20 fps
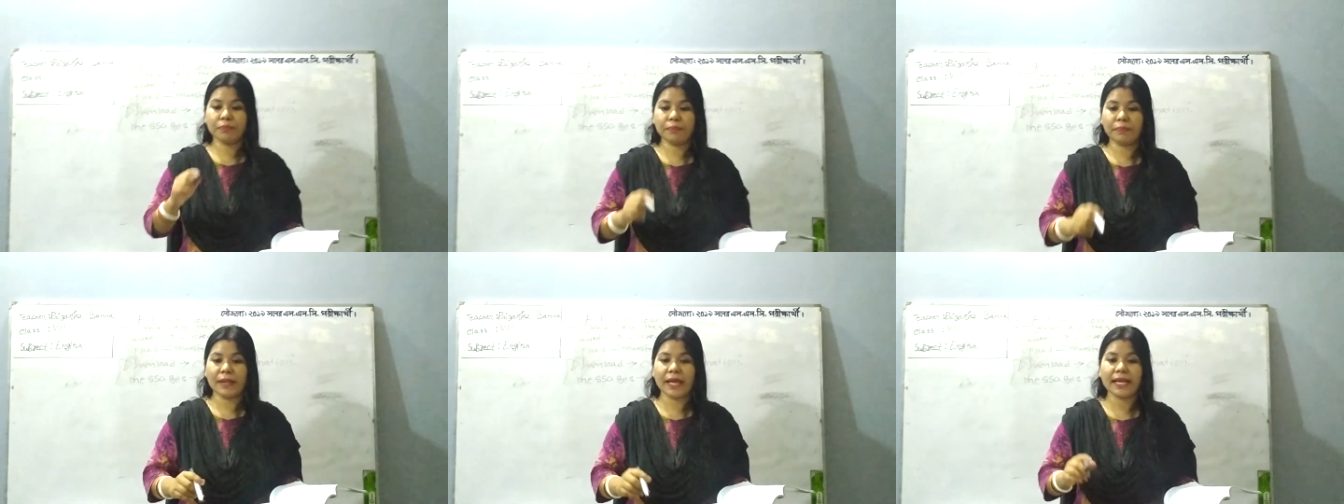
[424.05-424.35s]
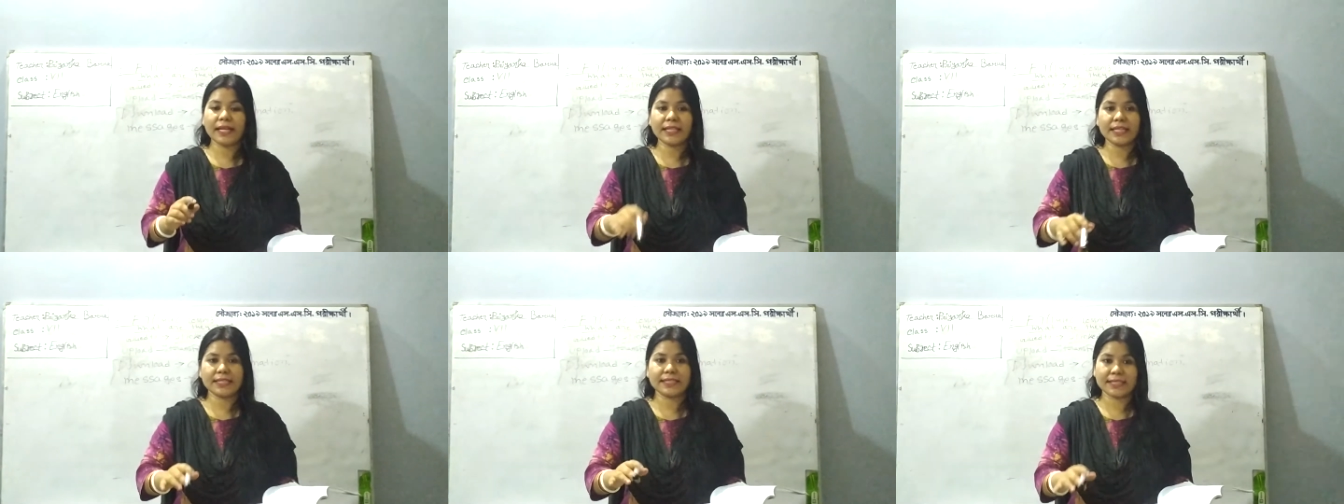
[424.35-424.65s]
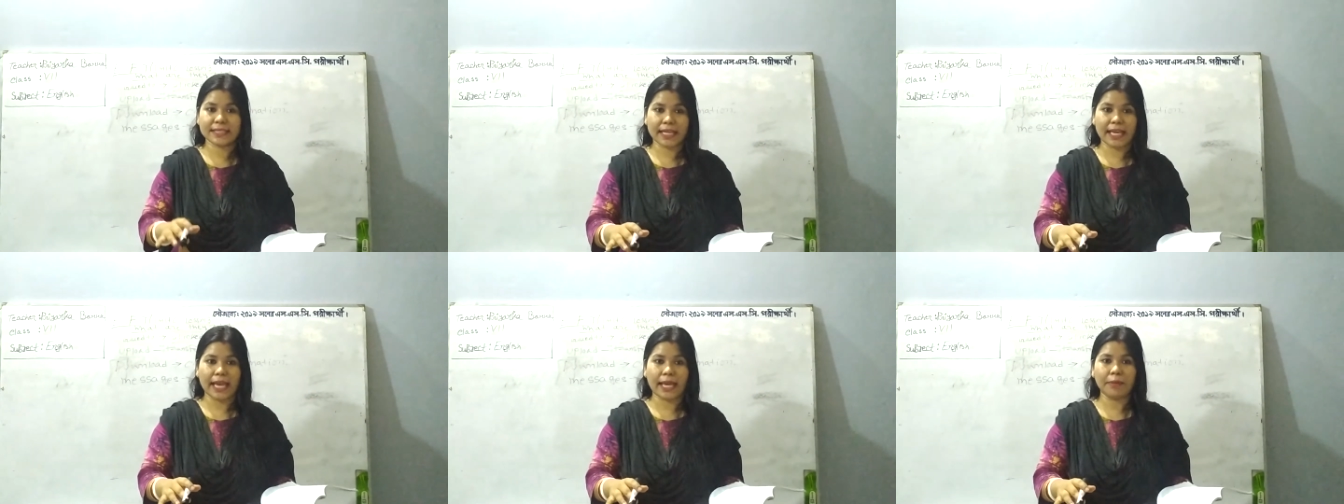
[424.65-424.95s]
play
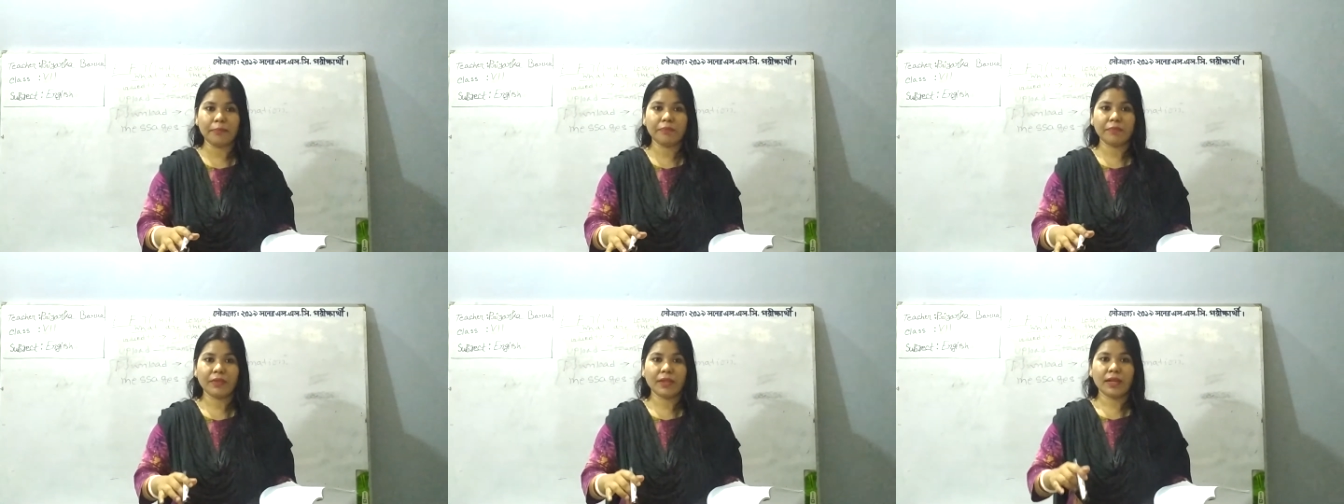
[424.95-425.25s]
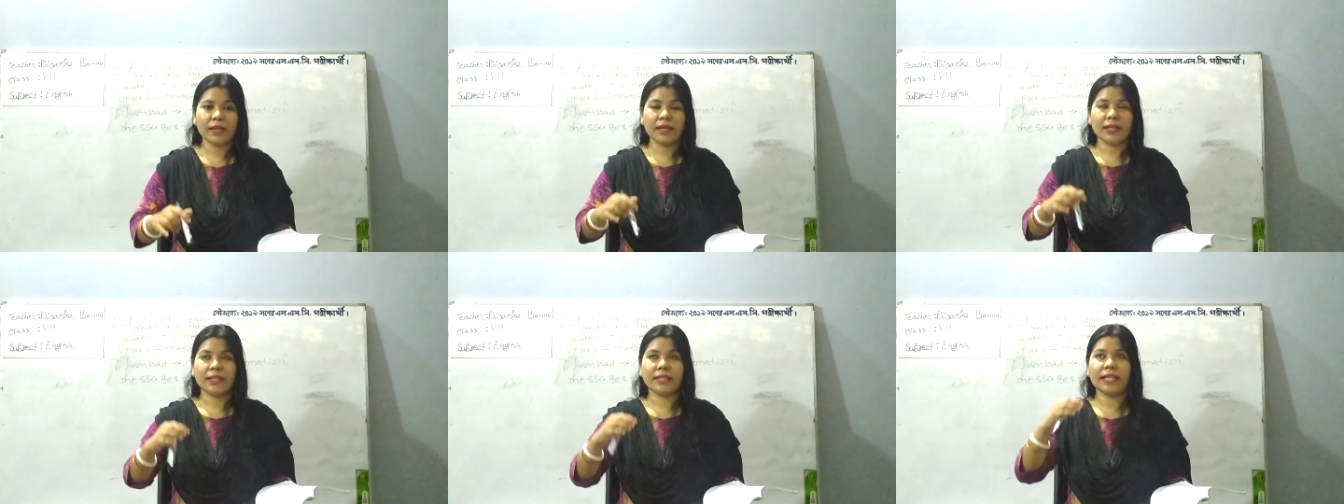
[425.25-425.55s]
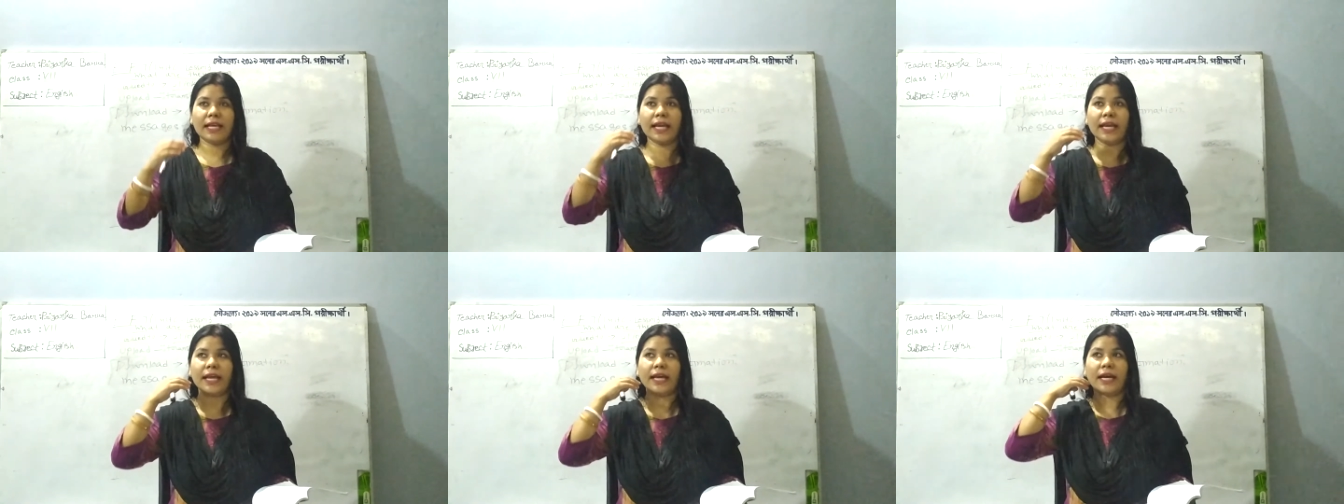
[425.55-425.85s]
this game.
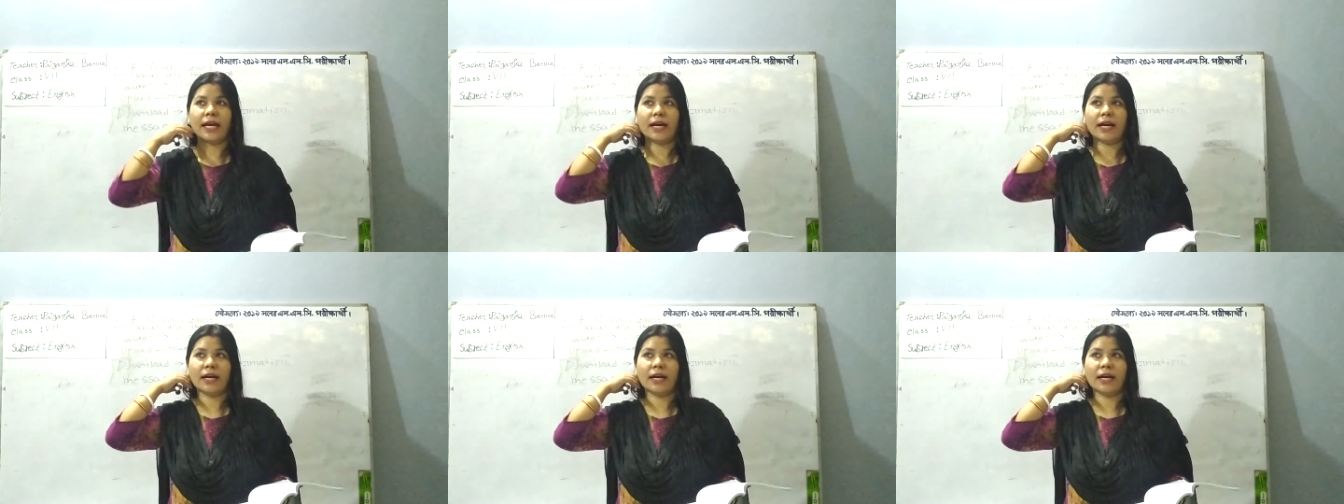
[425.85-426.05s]
They